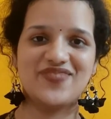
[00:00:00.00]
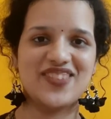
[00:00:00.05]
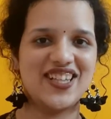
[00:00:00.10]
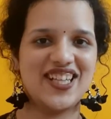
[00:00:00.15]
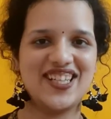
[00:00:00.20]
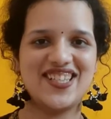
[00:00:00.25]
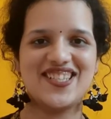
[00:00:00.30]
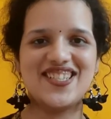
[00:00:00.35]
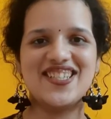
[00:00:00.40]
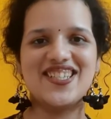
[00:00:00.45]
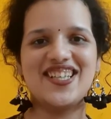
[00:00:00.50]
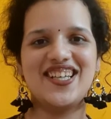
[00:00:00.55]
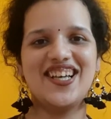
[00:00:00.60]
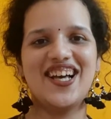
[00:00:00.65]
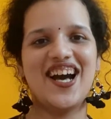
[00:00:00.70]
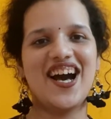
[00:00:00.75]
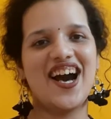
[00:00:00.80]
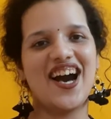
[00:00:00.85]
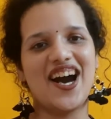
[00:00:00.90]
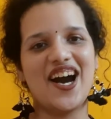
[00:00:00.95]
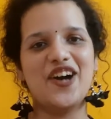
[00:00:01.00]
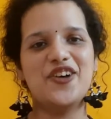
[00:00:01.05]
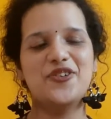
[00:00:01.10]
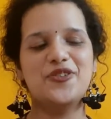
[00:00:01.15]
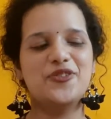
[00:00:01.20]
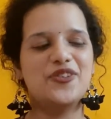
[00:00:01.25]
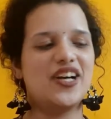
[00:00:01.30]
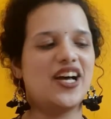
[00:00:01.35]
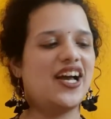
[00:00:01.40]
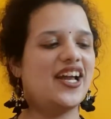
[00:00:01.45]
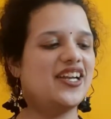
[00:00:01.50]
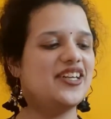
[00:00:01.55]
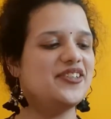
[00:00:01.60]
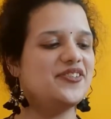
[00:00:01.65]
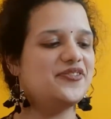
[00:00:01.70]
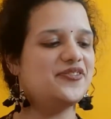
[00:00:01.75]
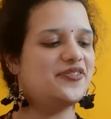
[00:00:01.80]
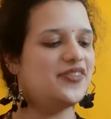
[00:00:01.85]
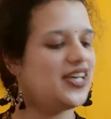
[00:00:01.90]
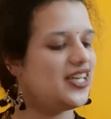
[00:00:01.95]
let us see how
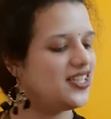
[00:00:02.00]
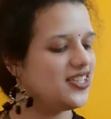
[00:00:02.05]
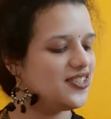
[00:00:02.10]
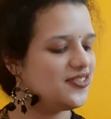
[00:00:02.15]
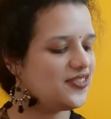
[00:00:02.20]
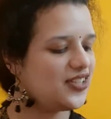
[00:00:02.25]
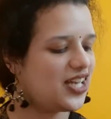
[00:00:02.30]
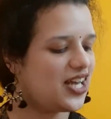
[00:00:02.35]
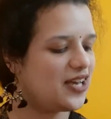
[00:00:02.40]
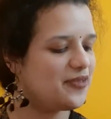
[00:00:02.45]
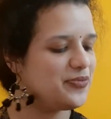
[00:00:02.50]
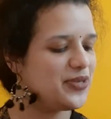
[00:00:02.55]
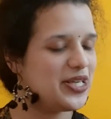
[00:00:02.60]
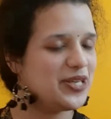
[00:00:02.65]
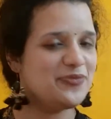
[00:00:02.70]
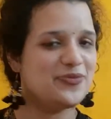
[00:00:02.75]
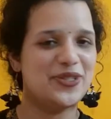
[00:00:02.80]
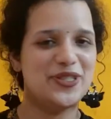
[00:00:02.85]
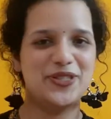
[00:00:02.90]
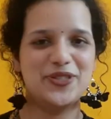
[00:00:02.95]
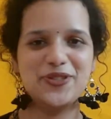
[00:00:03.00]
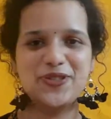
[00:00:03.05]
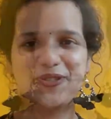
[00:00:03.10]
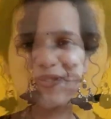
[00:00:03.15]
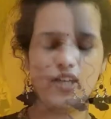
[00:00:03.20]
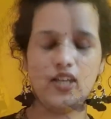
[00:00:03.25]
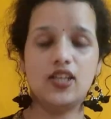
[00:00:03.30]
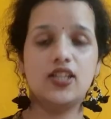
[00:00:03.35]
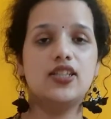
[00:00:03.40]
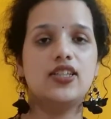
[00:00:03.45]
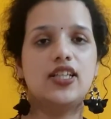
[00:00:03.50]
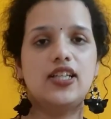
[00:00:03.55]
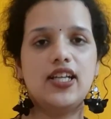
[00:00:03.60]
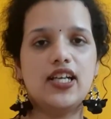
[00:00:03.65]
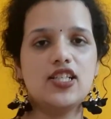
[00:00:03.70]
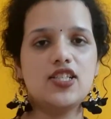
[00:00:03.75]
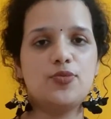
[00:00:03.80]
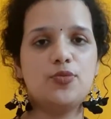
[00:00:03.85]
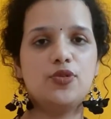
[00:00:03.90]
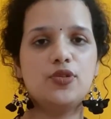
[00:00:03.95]
and when will I be able to do. The
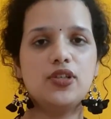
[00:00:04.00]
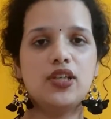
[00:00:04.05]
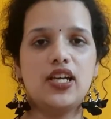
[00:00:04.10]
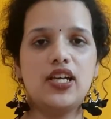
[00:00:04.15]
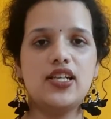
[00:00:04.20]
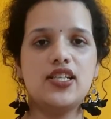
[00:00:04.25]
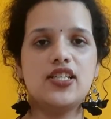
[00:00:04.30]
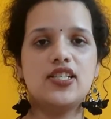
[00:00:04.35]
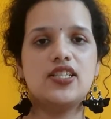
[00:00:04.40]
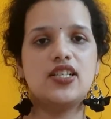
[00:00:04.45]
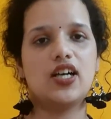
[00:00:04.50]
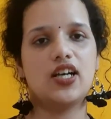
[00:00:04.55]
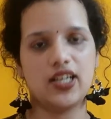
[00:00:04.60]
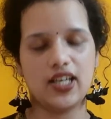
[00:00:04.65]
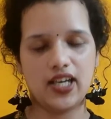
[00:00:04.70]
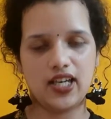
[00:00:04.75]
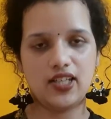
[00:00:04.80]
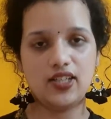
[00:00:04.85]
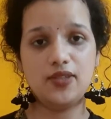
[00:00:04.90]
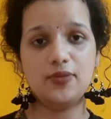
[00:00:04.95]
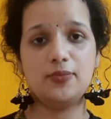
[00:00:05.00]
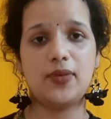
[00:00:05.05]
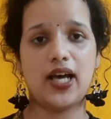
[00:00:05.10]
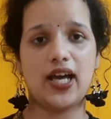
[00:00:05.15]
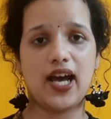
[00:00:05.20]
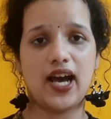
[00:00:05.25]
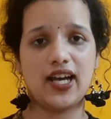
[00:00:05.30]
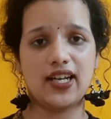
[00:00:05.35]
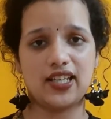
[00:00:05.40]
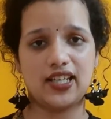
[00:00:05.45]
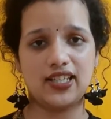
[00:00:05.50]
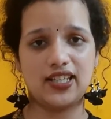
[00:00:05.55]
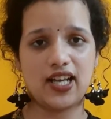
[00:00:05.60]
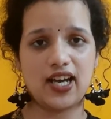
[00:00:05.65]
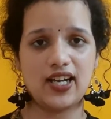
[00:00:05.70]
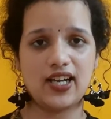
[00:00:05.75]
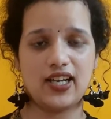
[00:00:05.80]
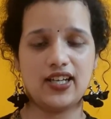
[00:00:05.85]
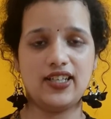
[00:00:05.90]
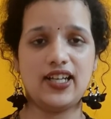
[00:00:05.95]
next book is again by R.K.
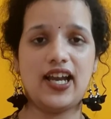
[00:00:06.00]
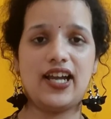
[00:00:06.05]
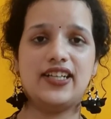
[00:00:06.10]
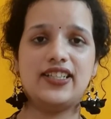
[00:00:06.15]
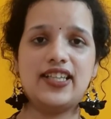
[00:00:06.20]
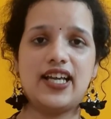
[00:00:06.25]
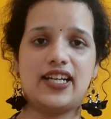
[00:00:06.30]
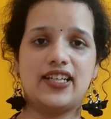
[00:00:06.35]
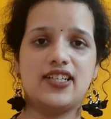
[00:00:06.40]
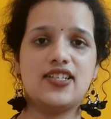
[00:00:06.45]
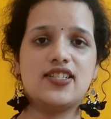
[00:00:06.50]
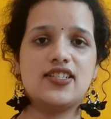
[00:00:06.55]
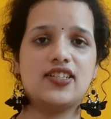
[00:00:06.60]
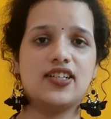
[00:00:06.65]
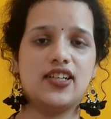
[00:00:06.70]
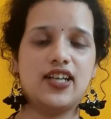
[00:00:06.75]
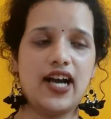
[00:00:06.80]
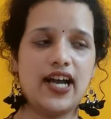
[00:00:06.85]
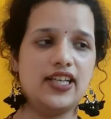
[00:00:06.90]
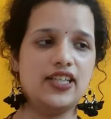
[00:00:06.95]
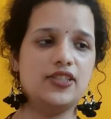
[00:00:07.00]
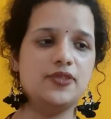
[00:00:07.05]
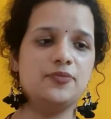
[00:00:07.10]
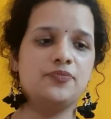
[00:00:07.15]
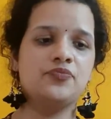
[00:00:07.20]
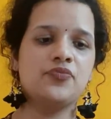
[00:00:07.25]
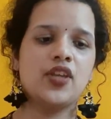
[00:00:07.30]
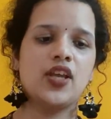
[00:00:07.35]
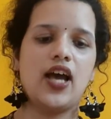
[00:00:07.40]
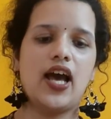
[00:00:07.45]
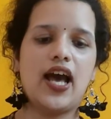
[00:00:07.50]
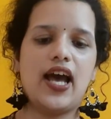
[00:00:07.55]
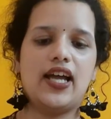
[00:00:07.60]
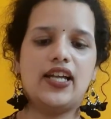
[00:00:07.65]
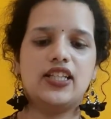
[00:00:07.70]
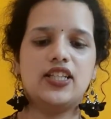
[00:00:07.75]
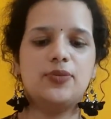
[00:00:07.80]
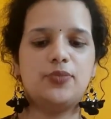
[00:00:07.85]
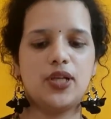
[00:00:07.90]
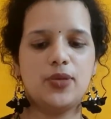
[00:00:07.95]
Narayan and that is The Guide.
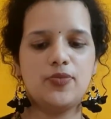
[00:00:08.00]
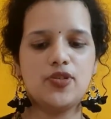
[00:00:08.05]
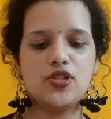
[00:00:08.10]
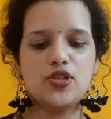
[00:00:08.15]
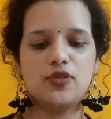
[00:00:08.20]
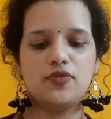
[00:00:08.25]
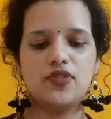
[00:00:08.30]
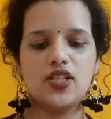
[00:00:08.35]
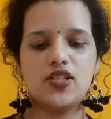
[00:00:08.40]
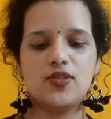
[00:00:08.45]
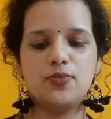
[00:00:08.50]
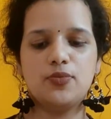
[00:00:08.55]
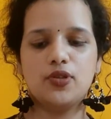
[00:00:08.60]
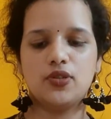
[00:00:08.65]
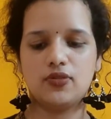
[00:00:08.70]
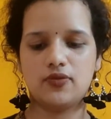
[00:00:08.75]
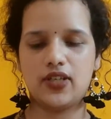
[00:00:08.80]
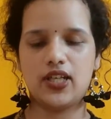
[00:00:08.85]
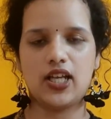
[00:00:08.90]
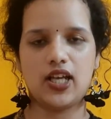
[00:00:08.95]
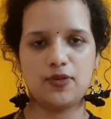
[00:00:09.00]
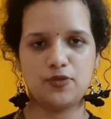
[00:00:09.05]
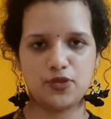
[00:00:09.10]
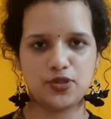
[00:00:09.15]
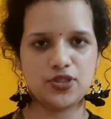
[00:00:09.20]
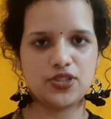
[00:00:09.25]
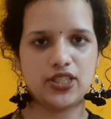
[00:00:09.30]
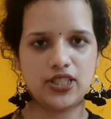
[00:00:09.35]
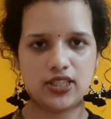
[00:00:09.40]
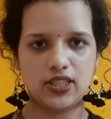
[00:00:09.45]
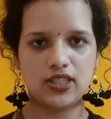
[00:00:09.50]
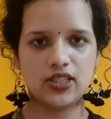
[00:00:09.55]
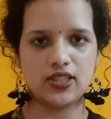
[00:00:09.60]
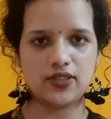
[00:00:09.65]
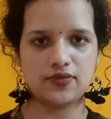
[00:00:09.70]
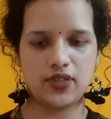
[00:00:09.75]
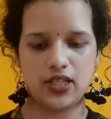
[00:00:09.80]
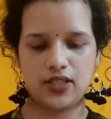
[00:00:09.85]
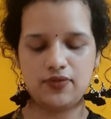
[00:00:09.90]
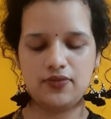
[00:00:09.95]
And the premise of this book when I was reading
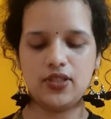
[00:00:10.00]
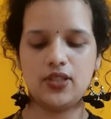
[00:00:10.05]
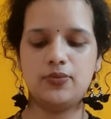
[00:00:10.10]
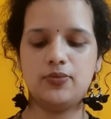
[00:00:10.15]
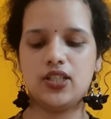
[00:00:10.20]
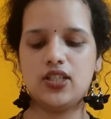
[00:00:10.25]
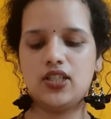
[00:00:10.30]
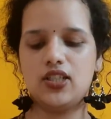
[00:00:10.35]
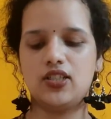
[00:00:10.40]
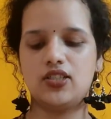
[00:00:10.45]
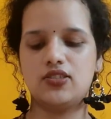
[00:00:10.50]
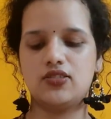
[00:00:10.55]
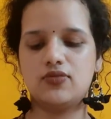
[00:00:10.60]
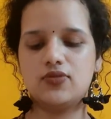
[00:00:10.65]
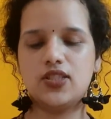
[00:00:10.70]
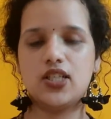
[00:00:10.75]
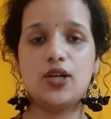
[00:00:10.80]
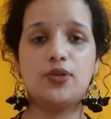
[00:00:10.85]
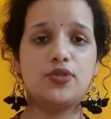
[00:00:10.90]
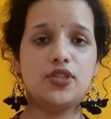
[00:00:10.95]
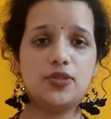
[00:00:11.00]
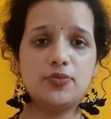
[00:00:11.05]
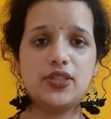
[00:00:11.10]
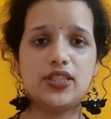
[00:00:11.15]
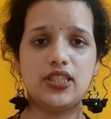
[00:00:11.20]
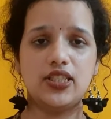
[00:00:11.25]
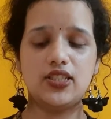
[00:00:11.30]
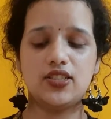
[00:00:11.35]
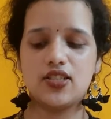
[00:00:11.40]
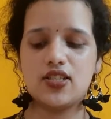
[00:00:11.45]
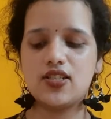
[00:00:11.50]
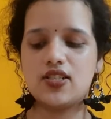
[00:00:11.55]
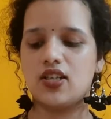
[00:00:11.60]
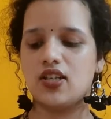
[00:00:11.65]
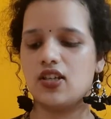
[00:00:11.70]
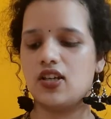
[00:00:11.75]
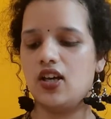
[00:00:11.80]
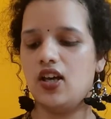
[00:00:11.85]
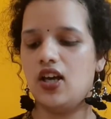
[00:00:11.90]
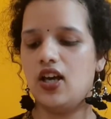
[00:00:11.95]
it while filming, it sounded pretty interesting.